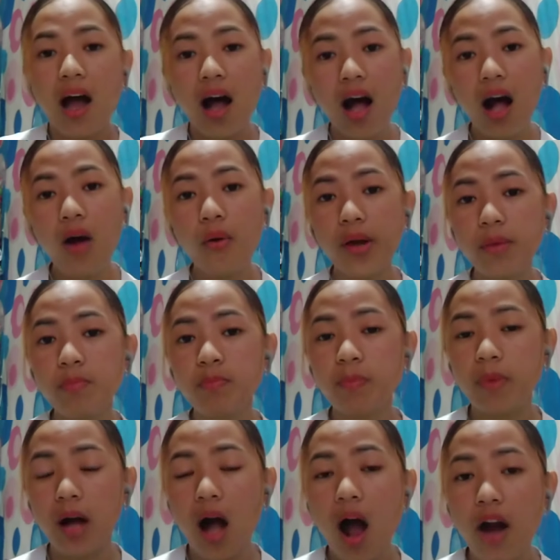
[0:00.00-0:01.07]
How
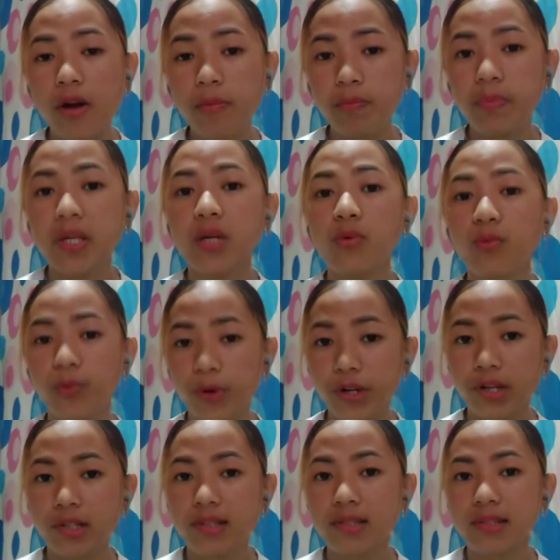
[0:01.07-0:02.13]
MRP
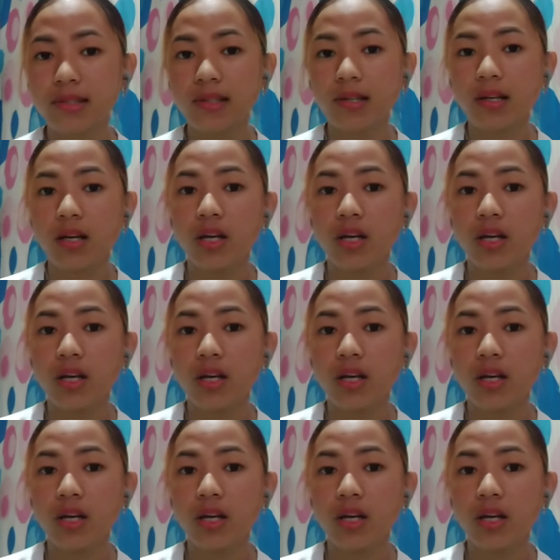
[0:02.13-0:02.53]
works.